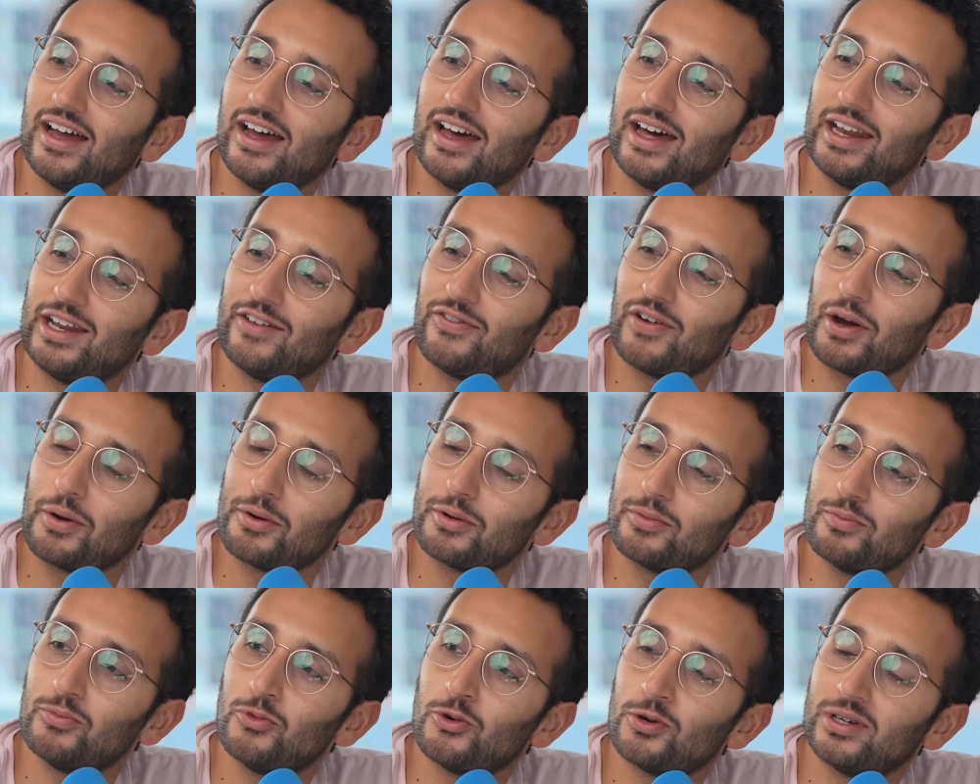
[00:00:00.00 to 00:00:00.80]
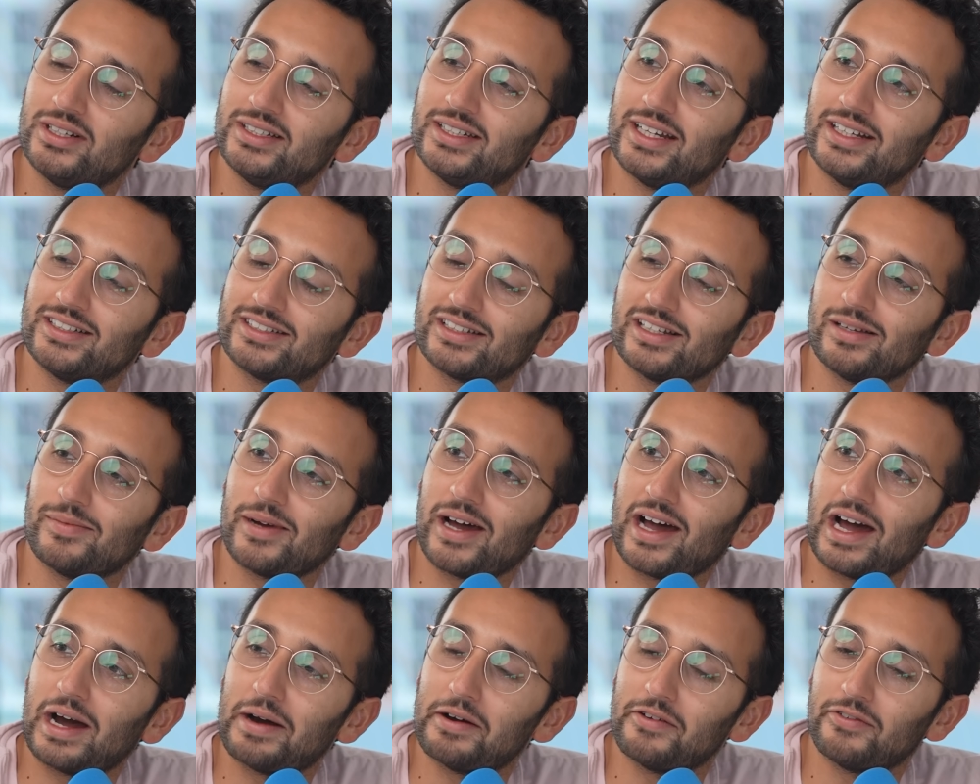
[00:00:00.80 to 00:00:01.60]
and if I were more intentional
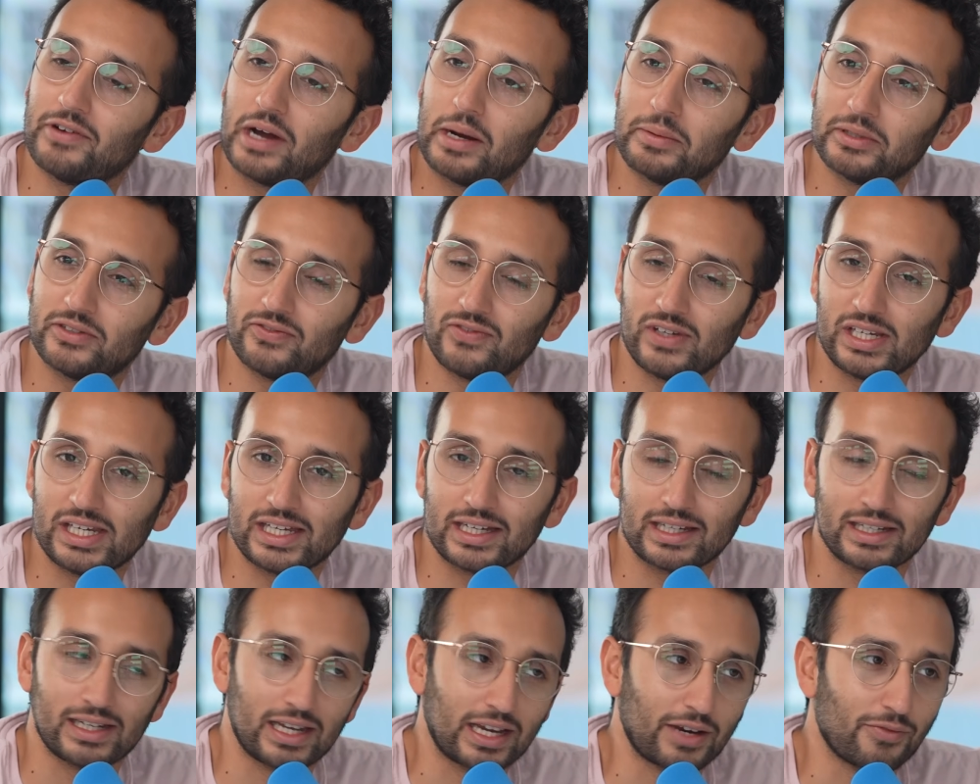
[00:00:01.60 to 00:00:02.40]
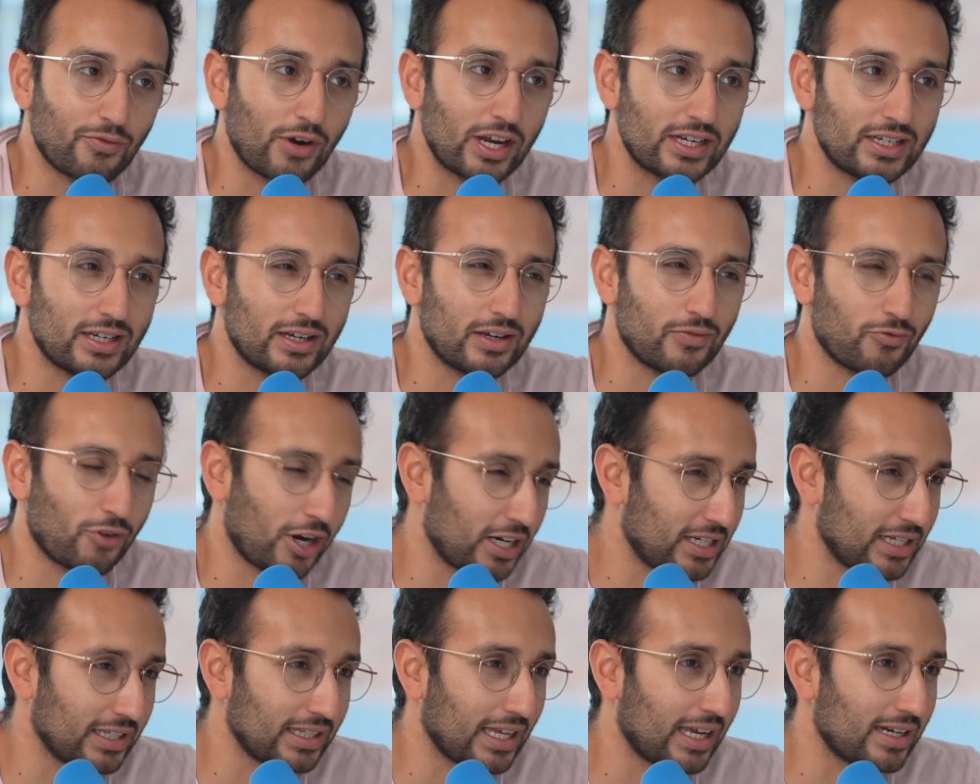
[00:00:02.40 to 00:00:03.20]
about how I was feeling and like writing
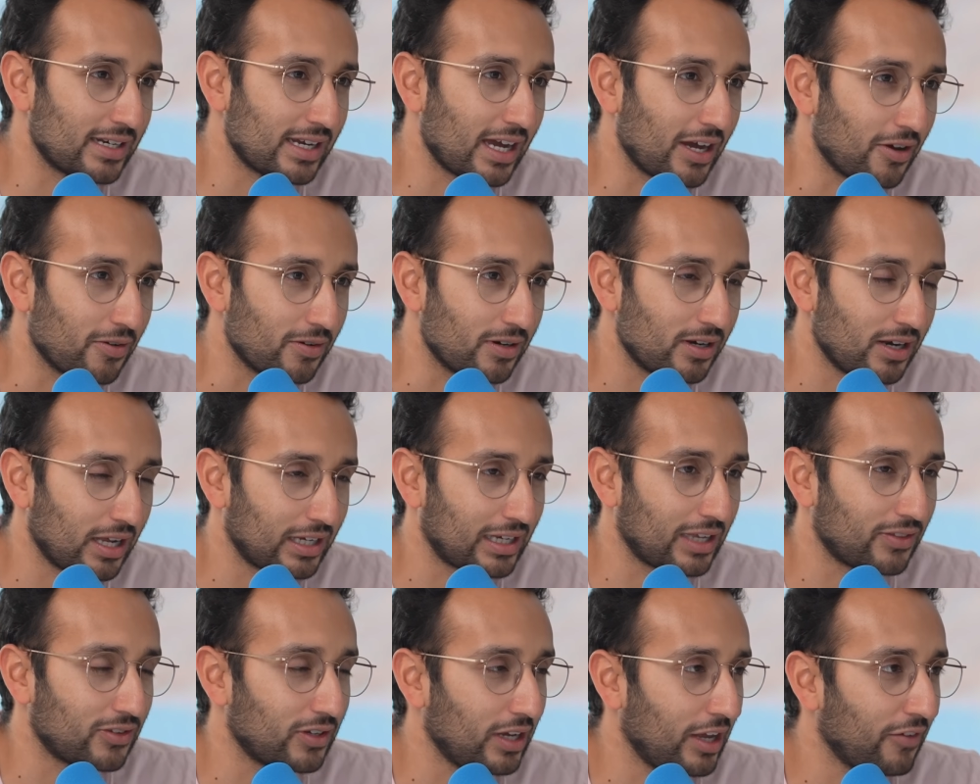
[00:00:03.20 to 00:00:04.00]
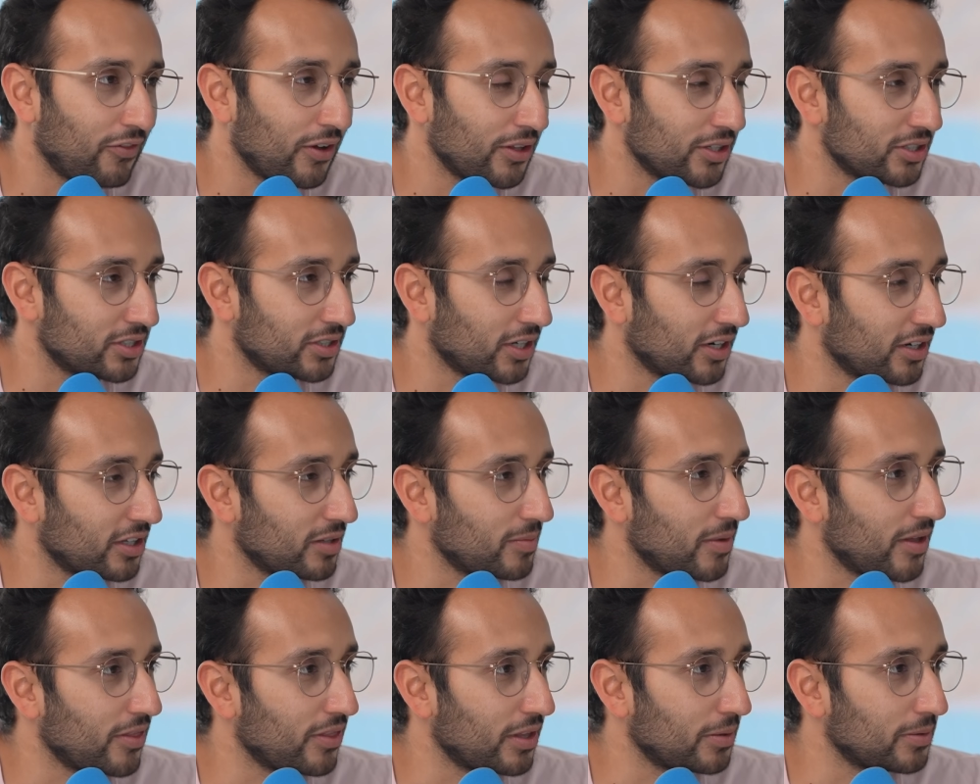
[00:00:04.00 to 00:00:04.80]
writing that down, like at the, if at the start of
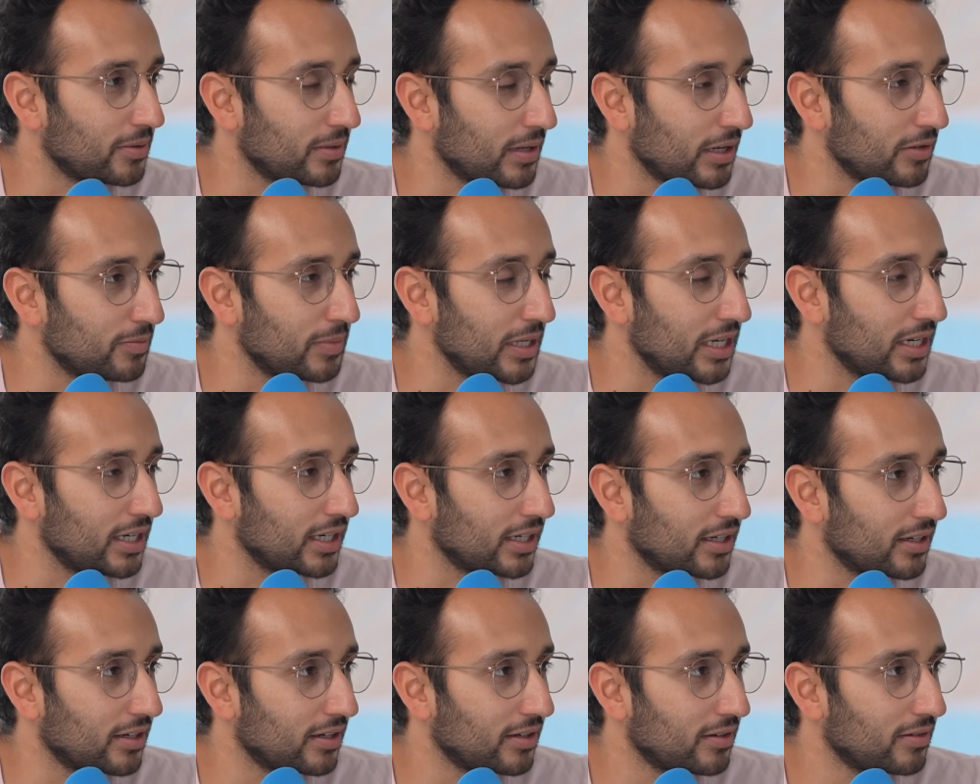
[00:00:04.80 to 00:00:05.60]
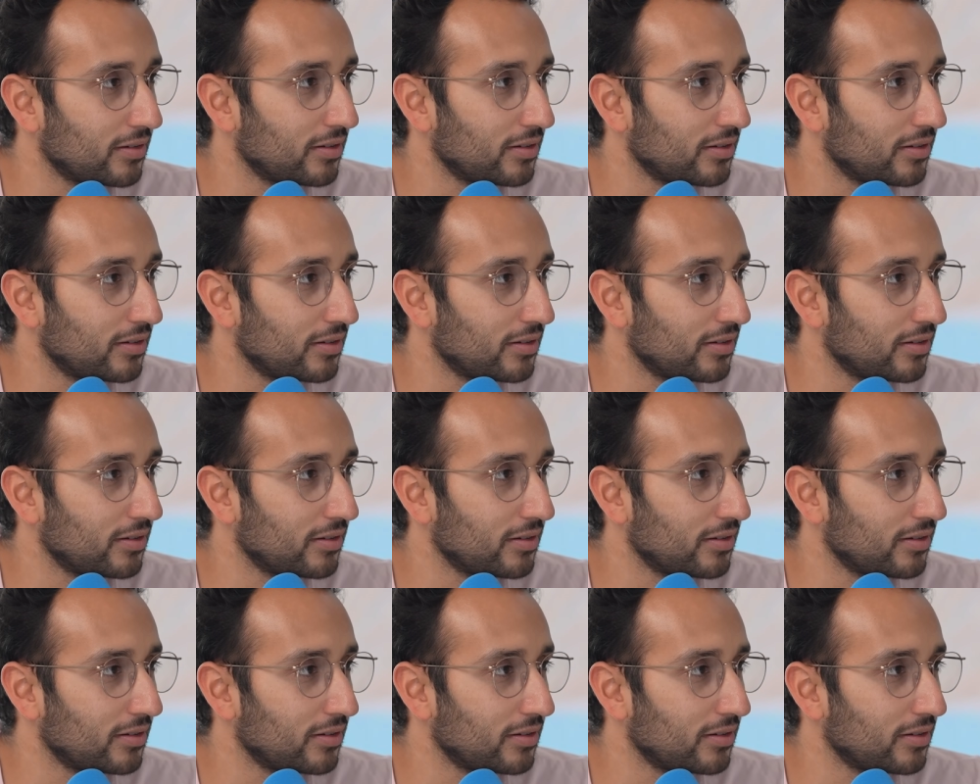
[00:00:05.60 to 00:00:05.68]
the month I w- I'd be like,